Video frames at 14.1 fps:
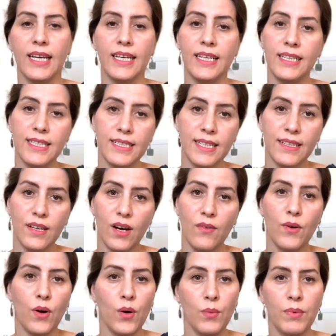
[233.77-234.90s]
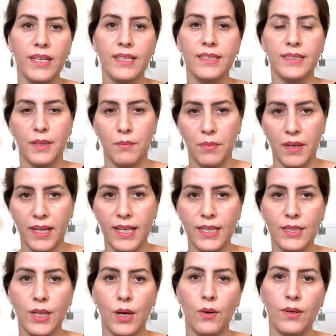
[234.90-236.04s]
Instead of opening
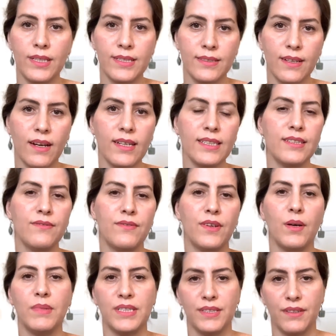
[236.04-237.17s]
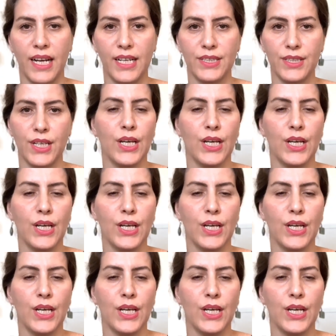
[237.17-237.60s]
template or starting from scratch,